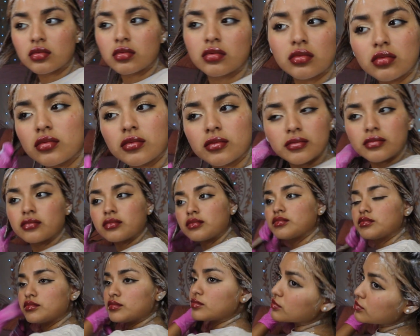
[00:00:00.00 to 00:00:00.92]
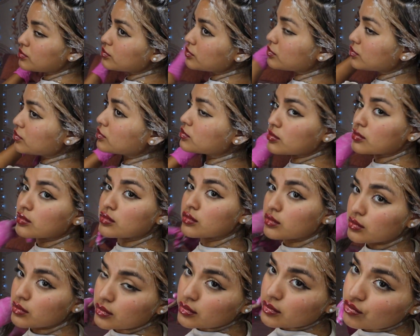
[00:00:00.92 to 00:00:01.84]
And I know, guys, I do not
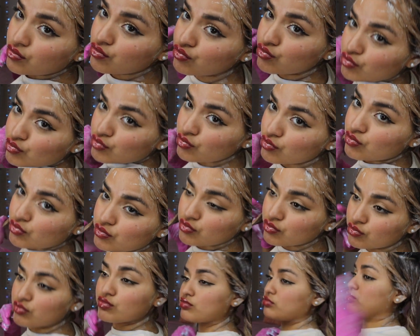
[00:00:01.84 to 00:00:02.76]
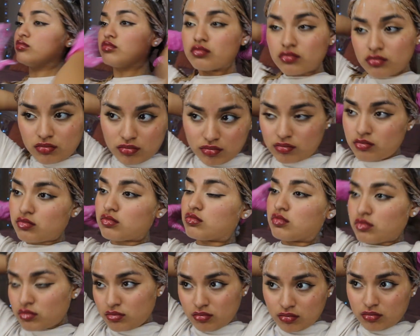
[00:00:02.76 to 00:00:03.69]
have my license,
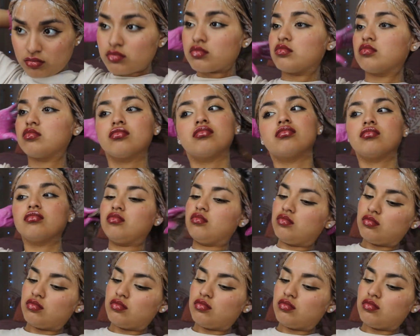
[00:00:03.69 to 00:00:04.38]
so